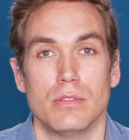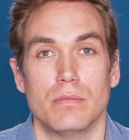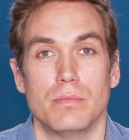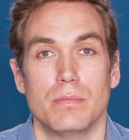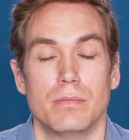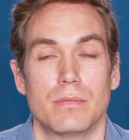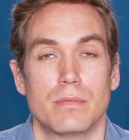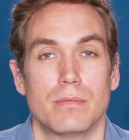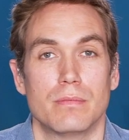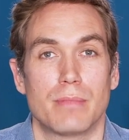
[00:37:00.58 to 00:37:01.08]

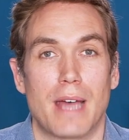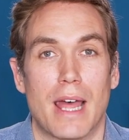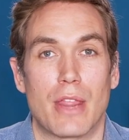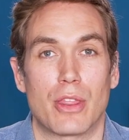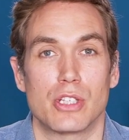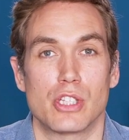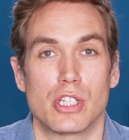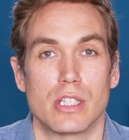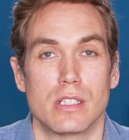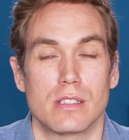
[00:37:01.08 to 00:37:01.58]
new
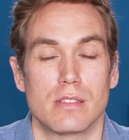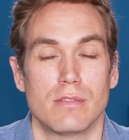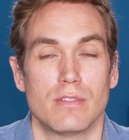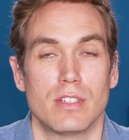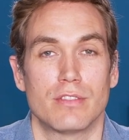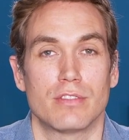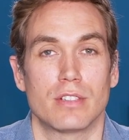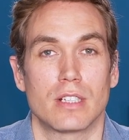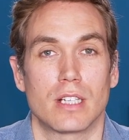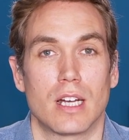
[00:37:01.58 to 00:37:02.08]
pathogens
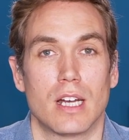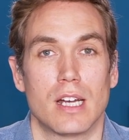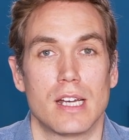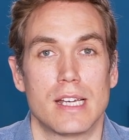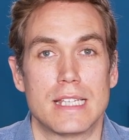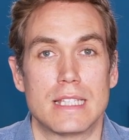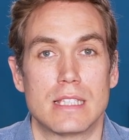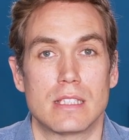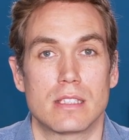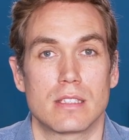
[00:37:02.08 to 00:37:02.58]
of different
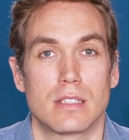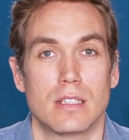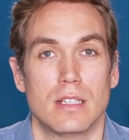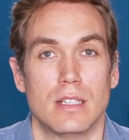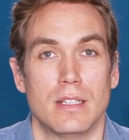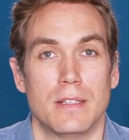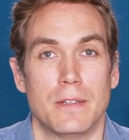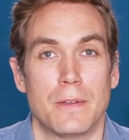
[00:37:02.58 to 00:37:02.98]
kinds.